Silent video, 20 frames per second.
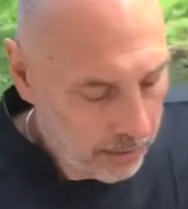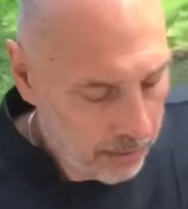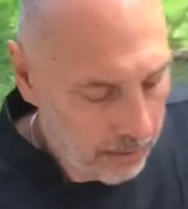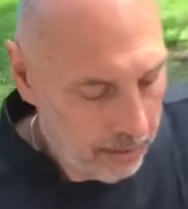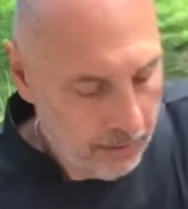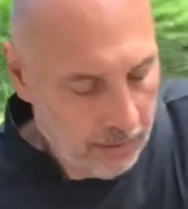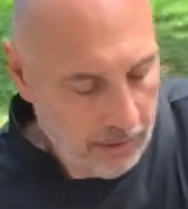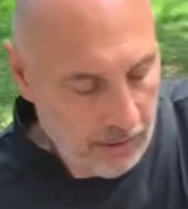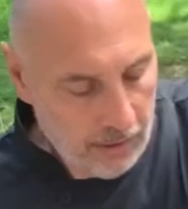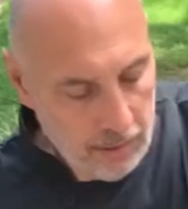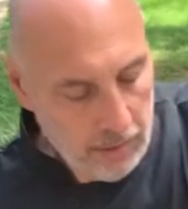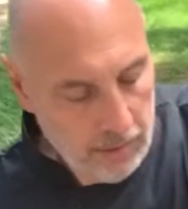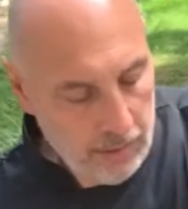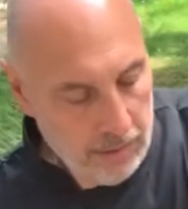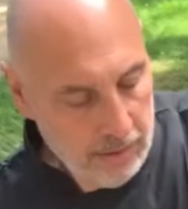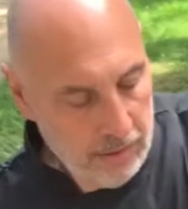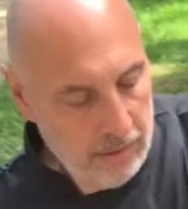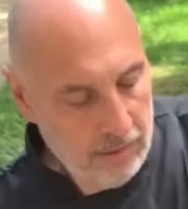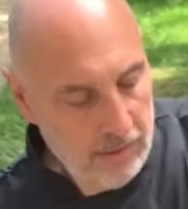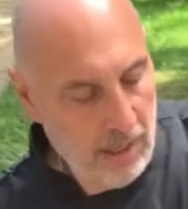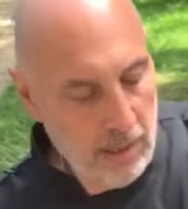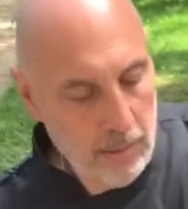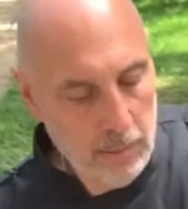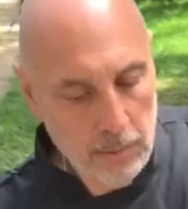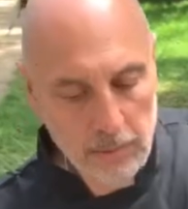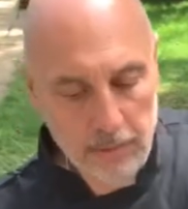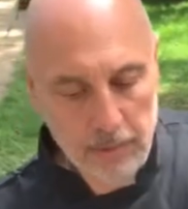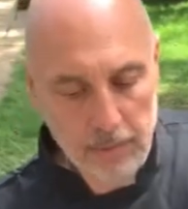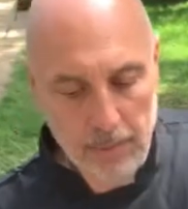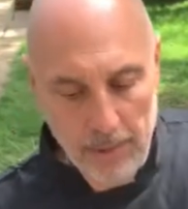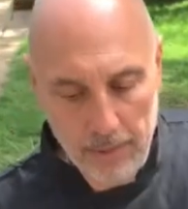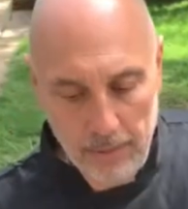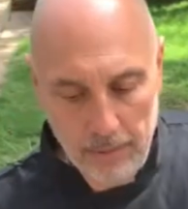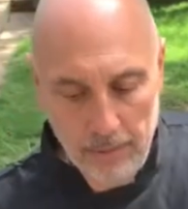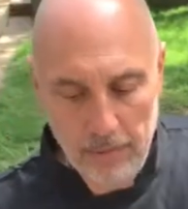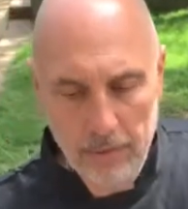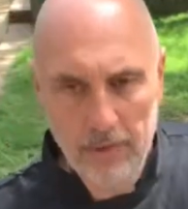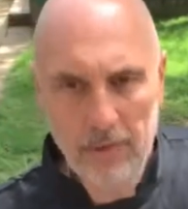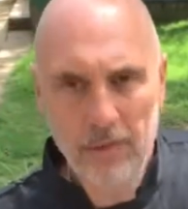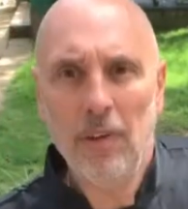2
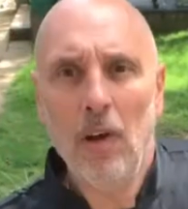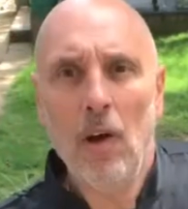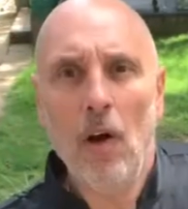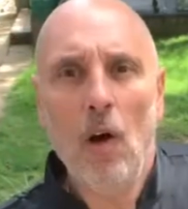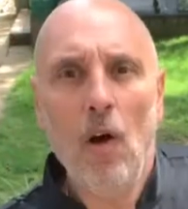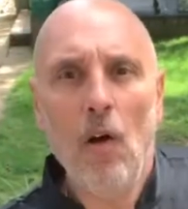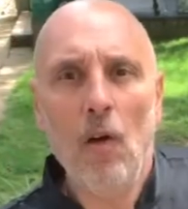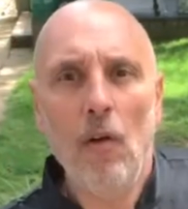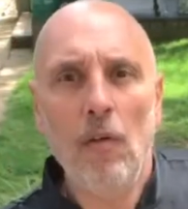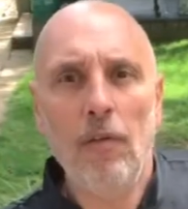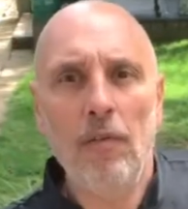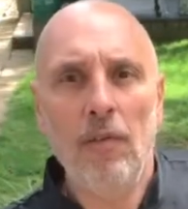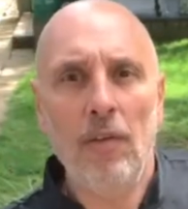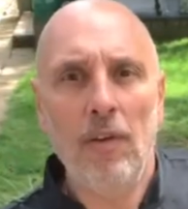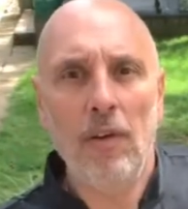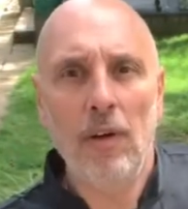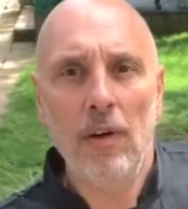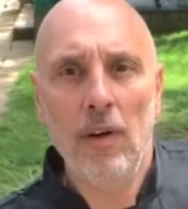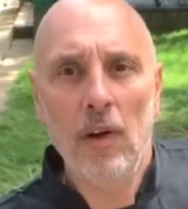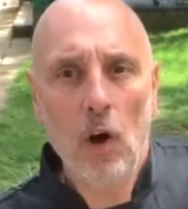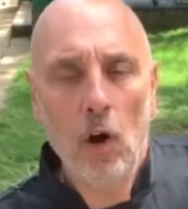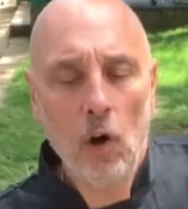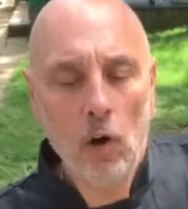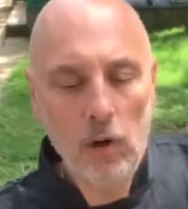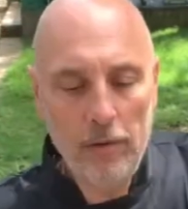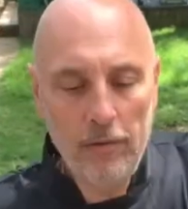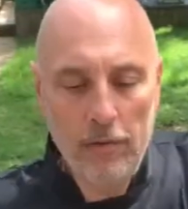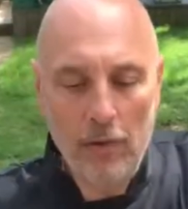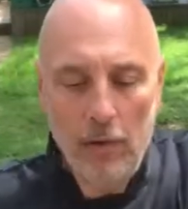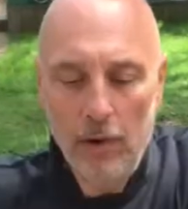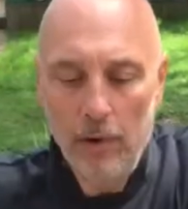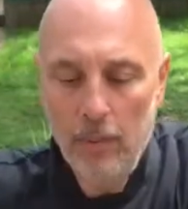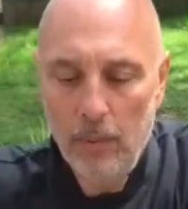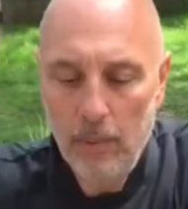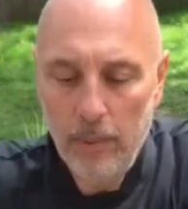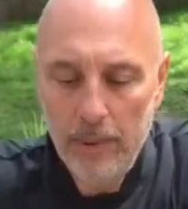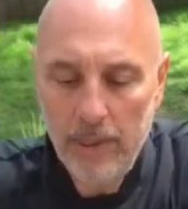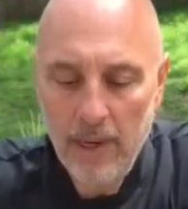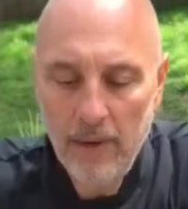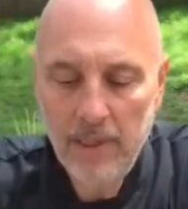tablespoons of olive oil. We
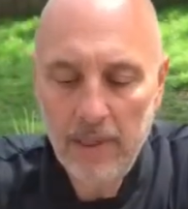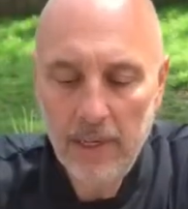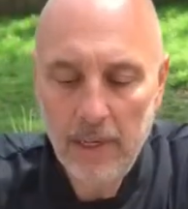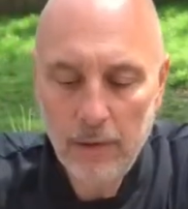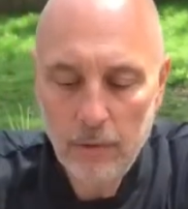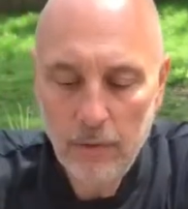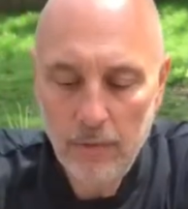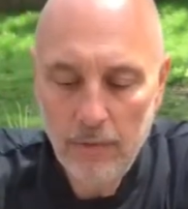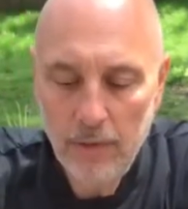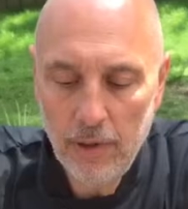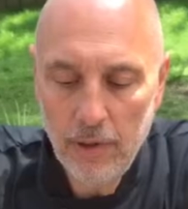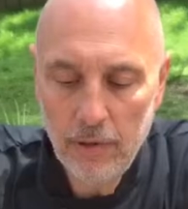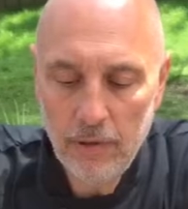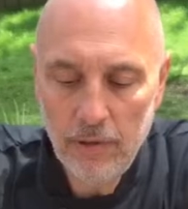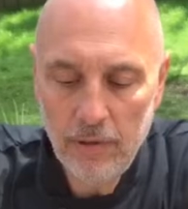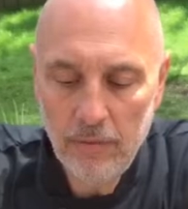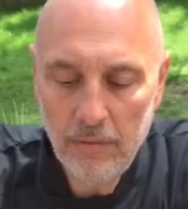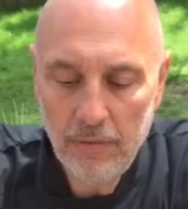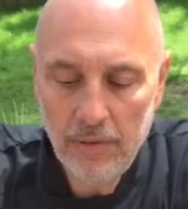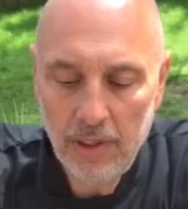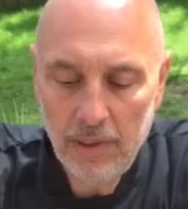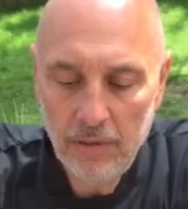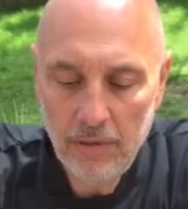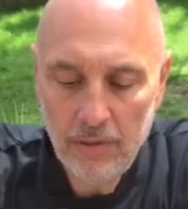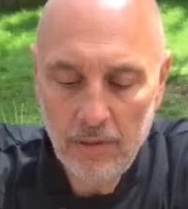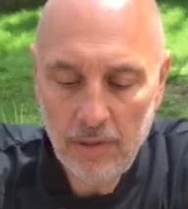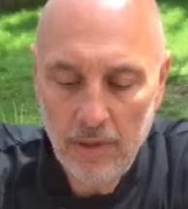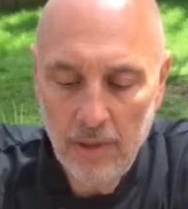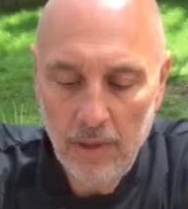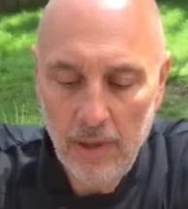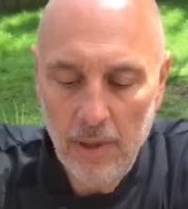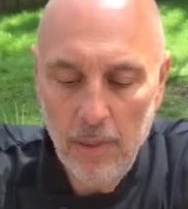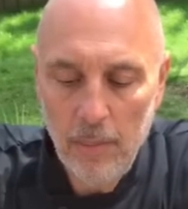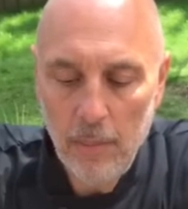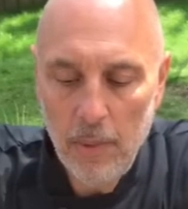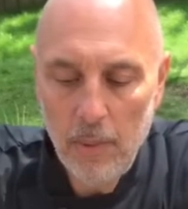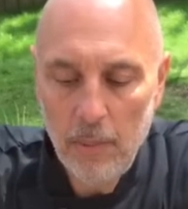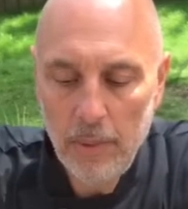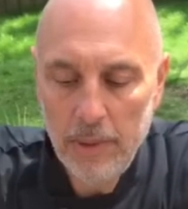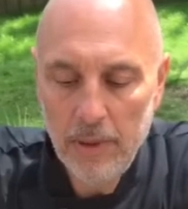don't need extra virgin for this,
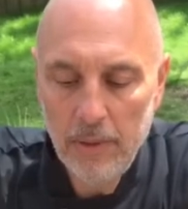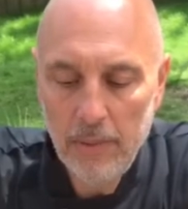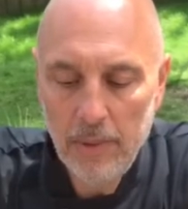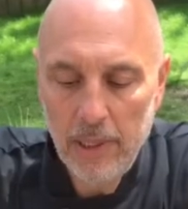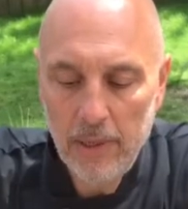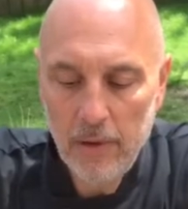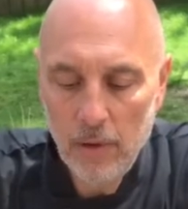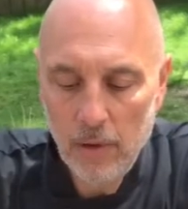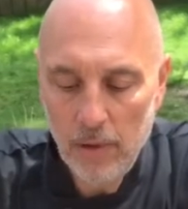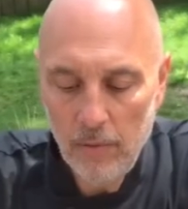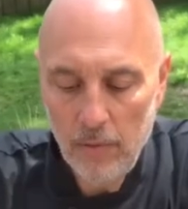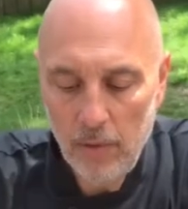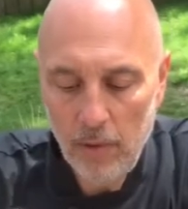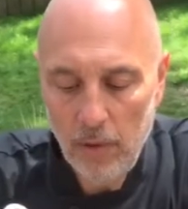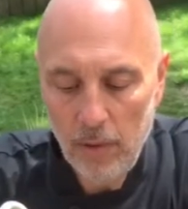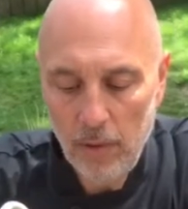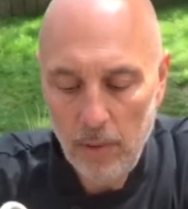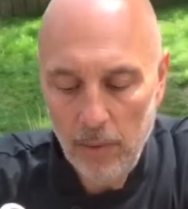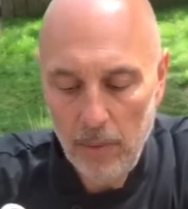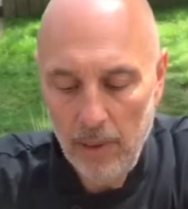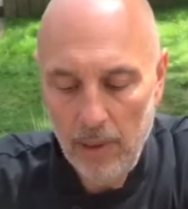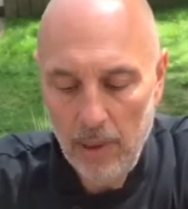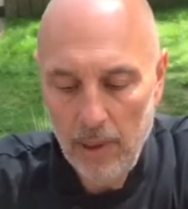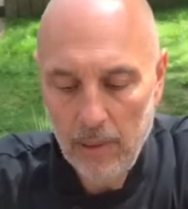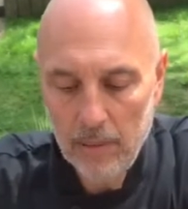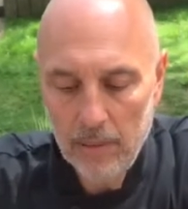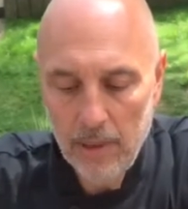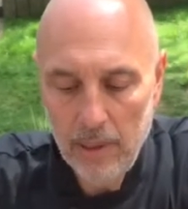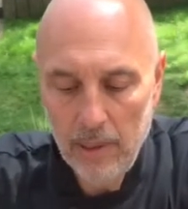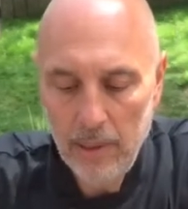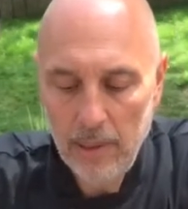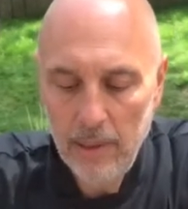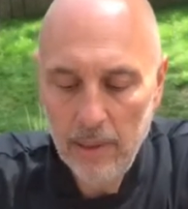but we do need olive oil. Okay.